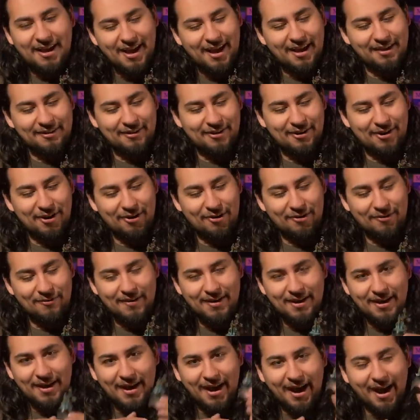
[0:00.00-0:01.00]
I don't know.
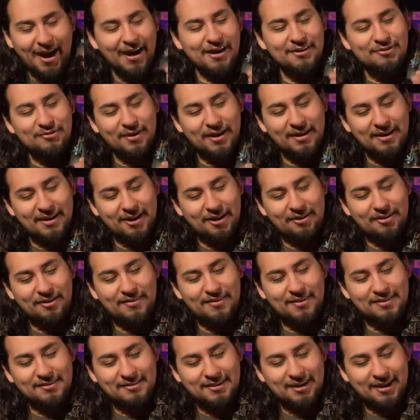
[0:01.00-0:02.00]
I tried it out
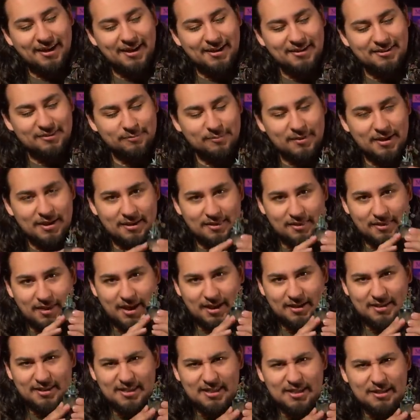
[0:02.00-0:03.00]
on this guy to make
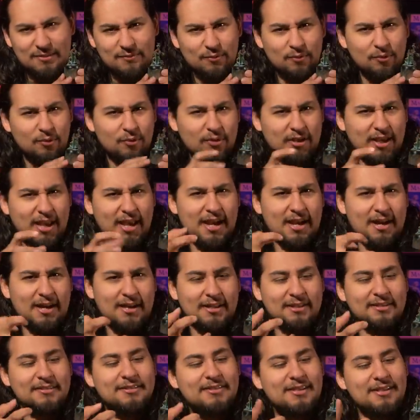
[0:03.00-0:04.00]
that evil,
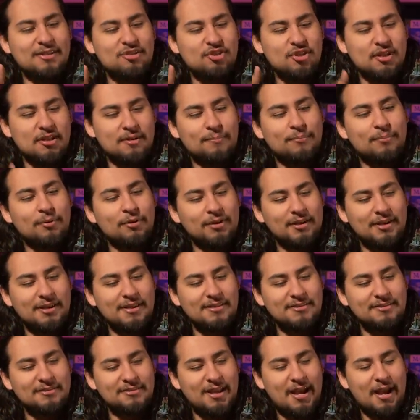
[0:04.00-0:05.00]
chaotic Tzeentchian book
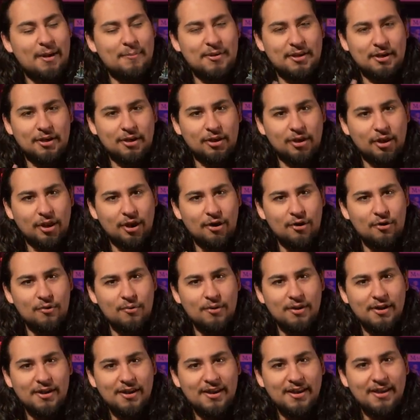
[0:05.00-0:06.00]
he's stabbing
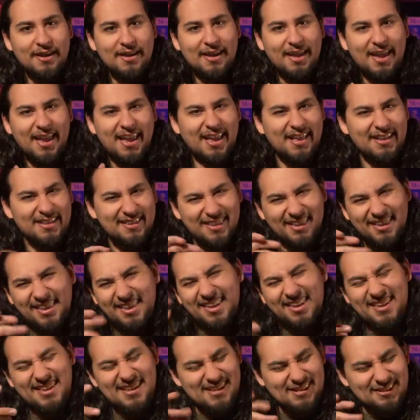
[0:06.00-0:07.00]
glow, and
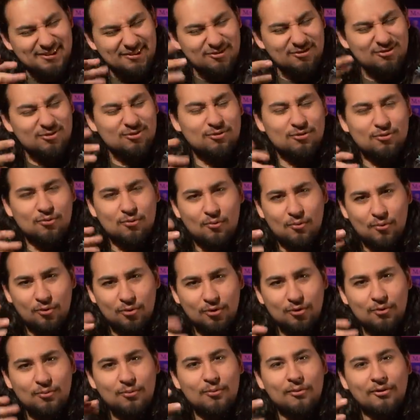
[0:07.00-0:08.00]
it
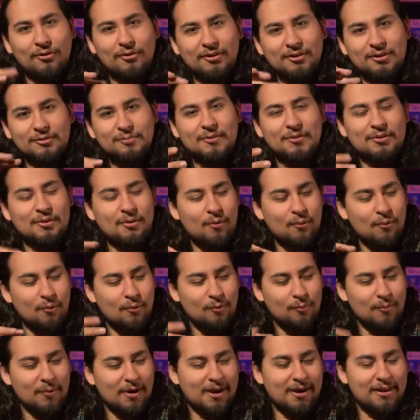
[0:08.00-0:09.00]
sort of works, but the
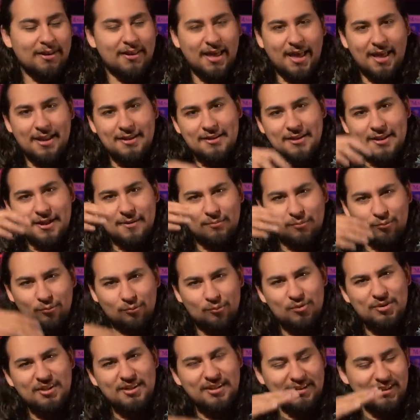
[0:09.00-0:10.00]
whole model ended up
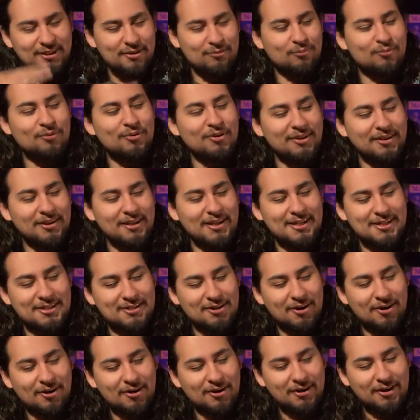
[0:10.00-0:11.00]
really, really
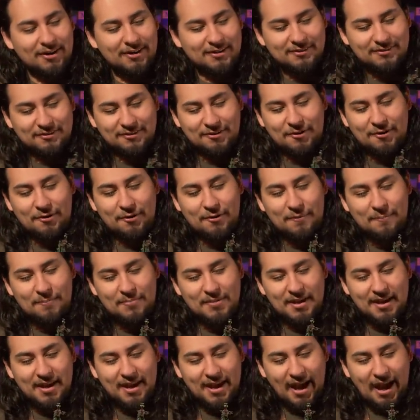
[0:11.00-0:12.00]
dark. So
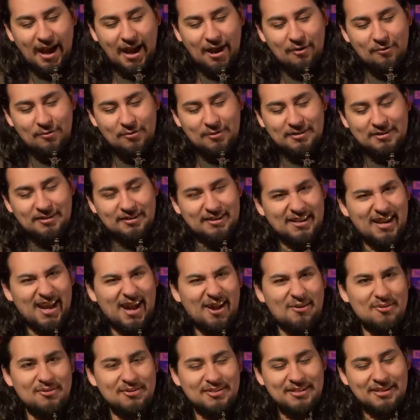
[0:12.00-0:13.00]
I would
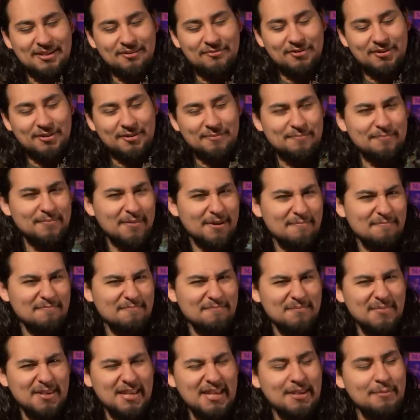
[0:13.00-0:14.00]
I would give it a, a,
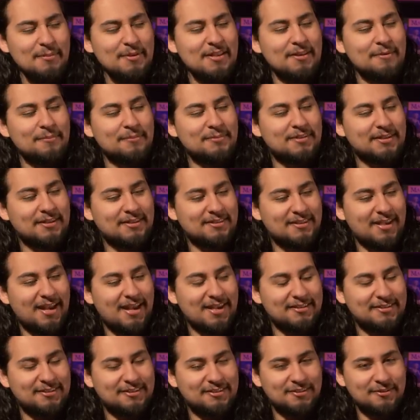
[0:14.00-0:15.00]
medium
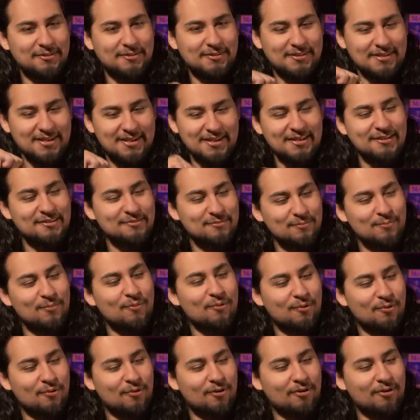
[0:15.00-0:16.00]
success. Needs
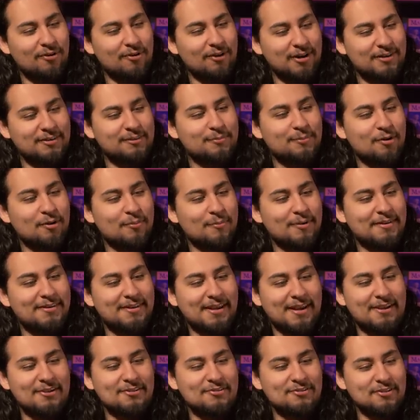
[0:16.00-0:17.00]
more
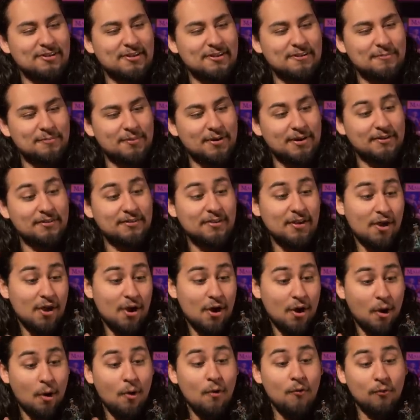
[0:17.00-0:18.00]
experimentation, but
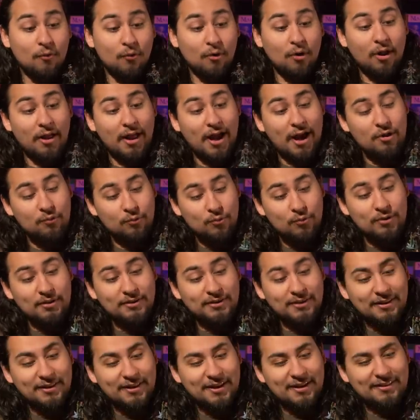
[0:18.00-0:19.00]
overall, I
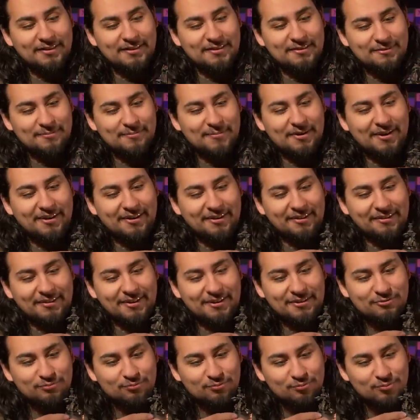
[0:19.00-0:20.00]
really like this model.
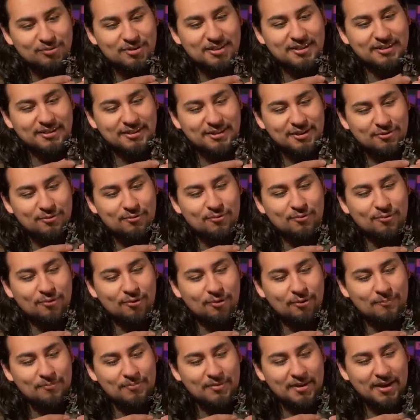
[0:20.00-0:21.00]
It's really
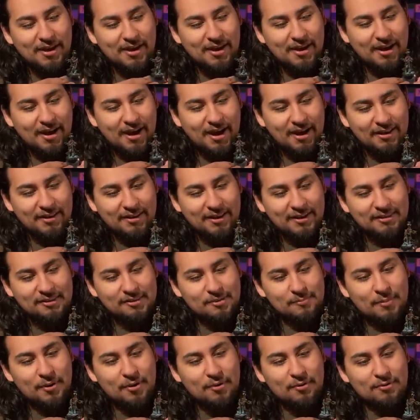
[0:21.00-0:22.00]
cool. I like
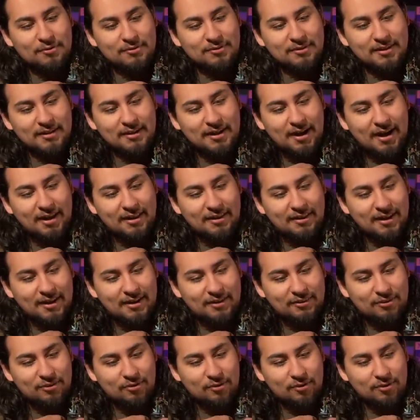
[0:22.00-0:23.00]
the posing. I
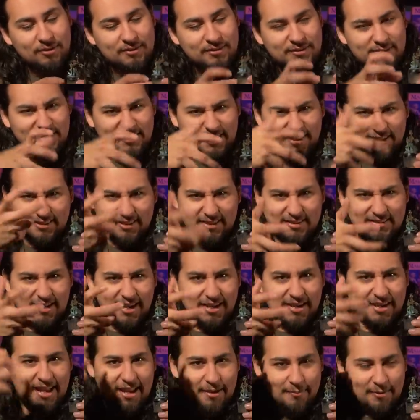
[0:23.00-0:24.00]
like the like the
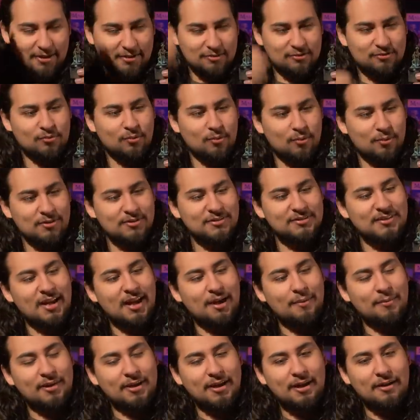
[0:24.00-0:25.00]
dynamic sword
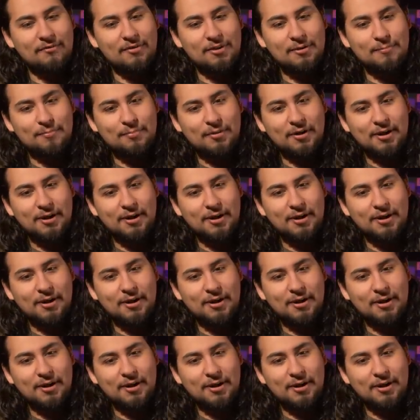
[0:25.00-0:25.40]
stabbing of it.